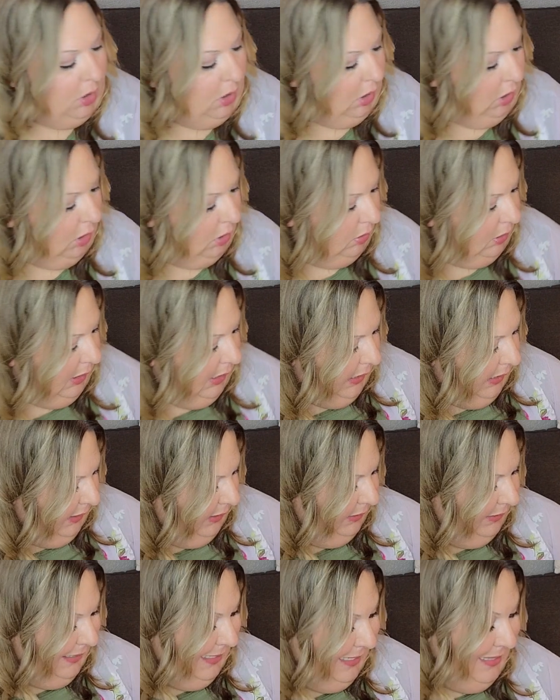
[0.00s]
All
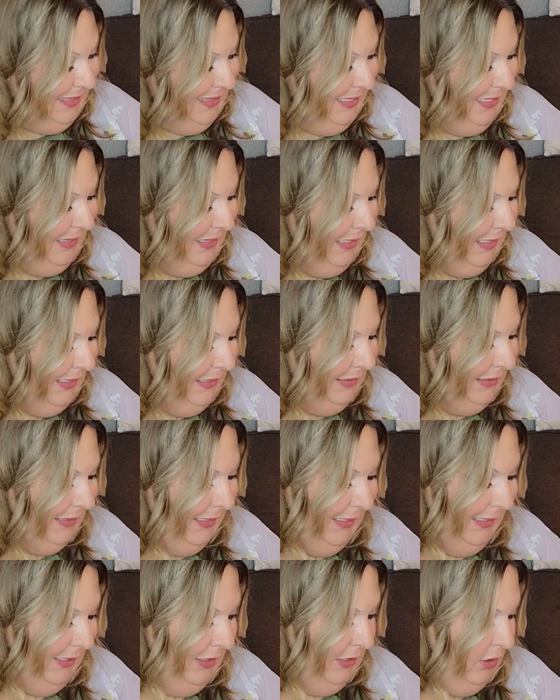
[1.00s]
right, I think that is
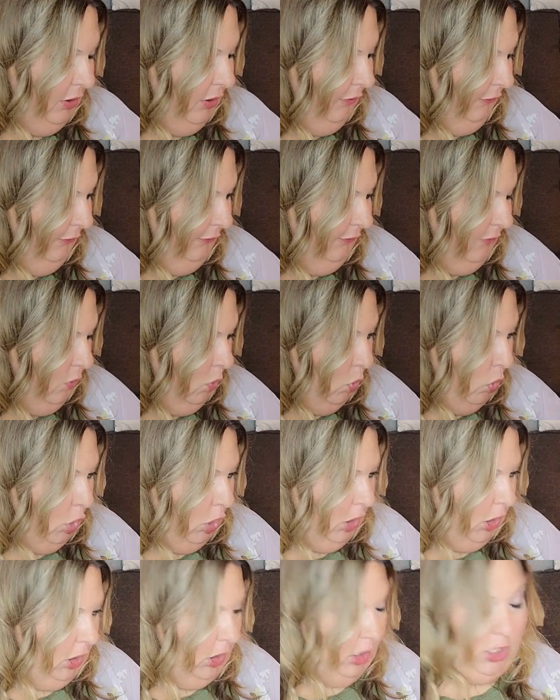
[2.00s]
it
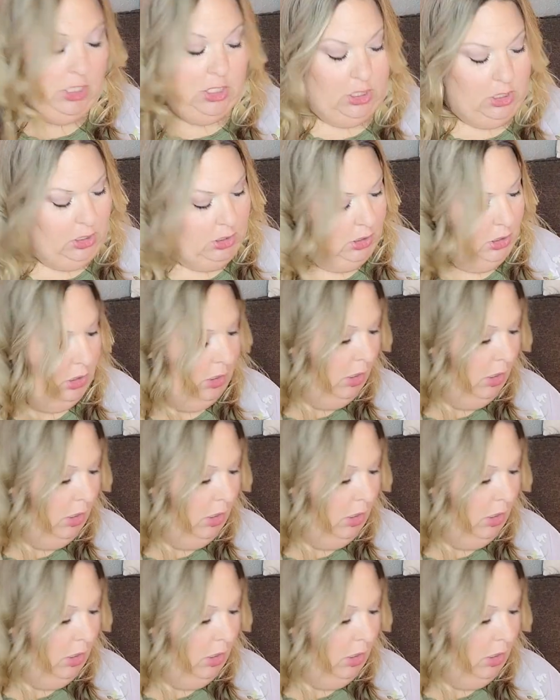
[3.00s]
for